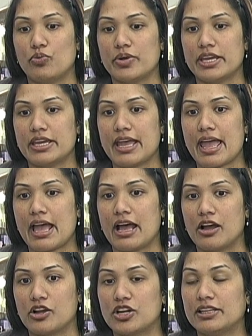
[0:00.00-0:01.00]
we
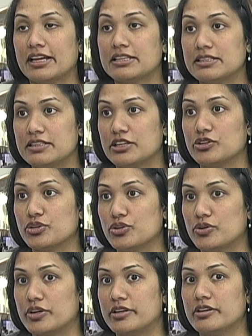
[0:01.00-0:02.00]
collected their
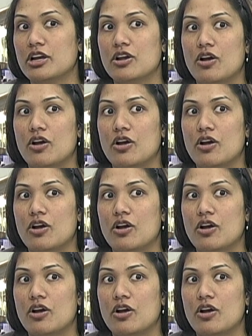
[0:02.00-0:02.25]
urine